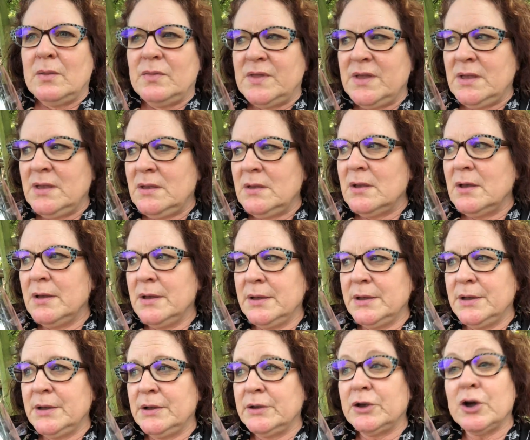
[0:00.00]
The
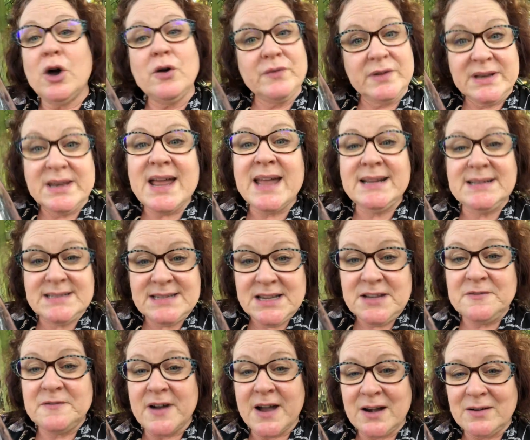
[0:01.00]

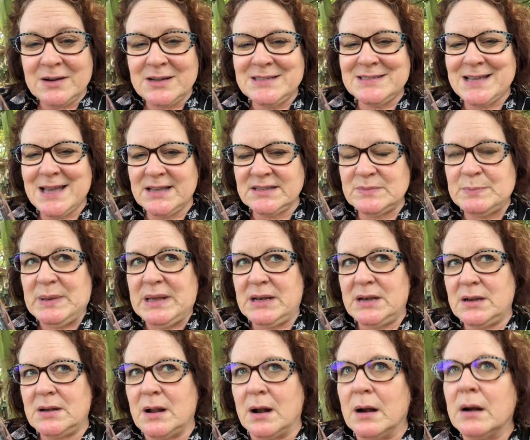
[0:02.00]
COVID-19 virus has been
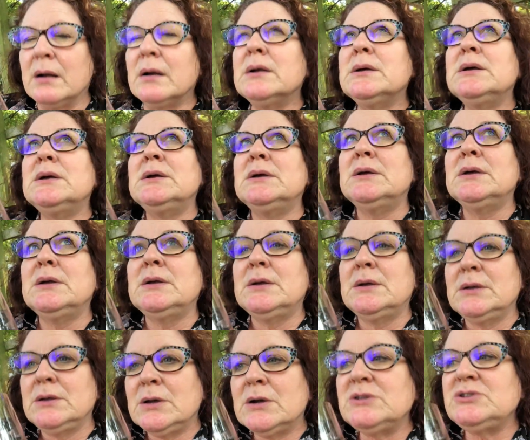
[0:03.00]
in our
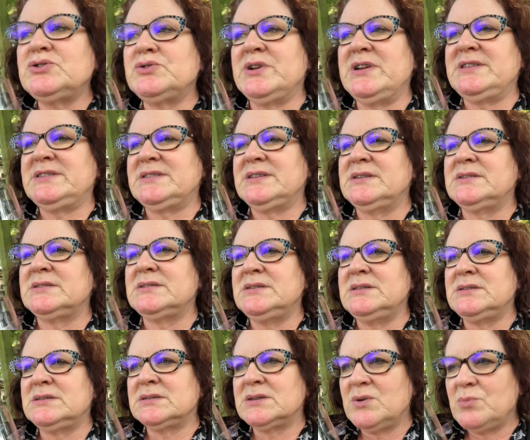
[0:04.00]
country since
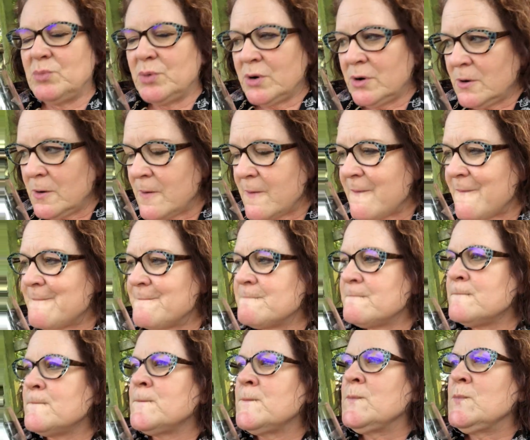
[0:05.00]
December,
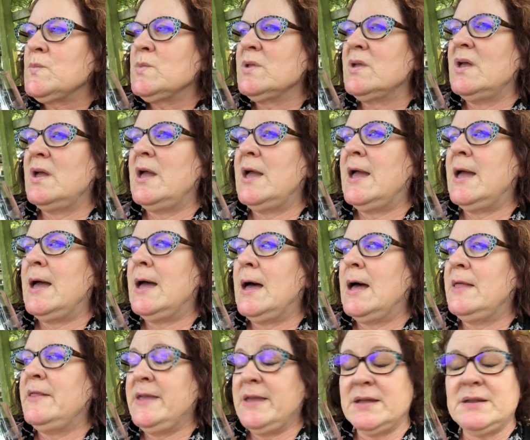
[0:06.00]

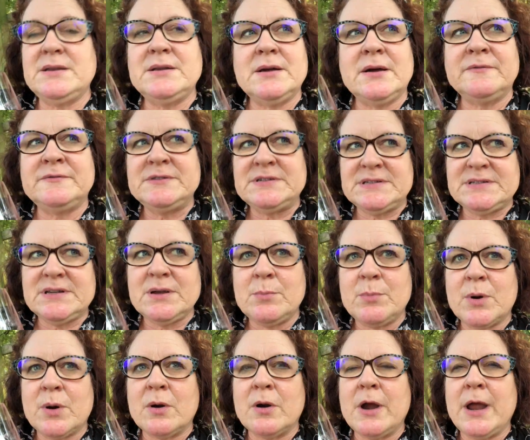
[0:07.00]
the end of
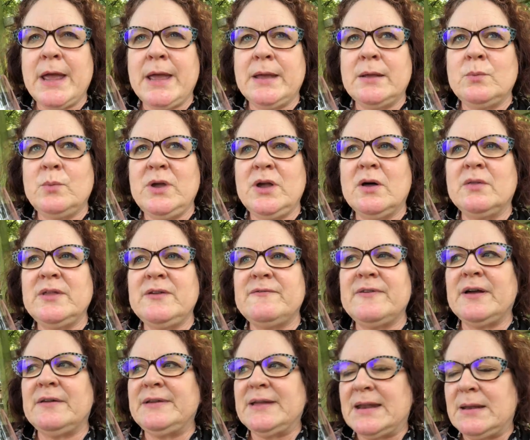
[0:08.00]
December, and we only
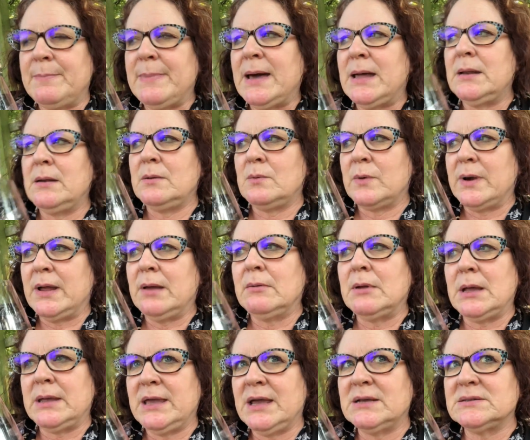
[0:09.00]
found out about it
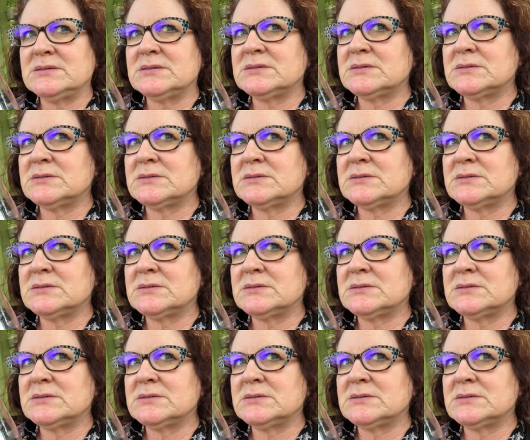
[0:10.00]
around, I guess,